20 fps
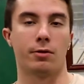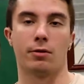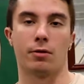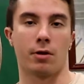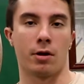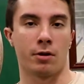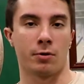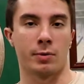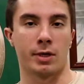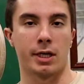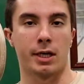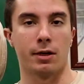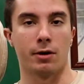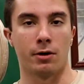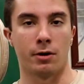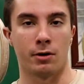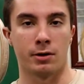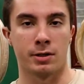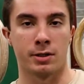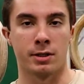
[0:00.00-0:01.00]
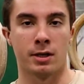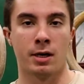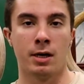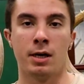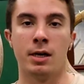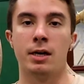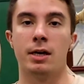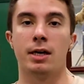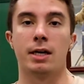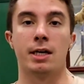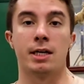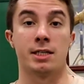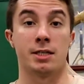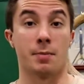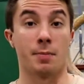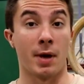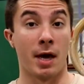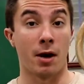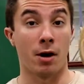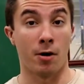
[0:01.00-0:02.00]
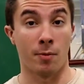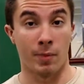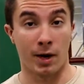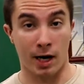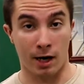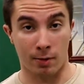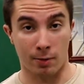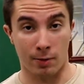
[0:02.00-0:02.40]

or other beginners is a bent arm back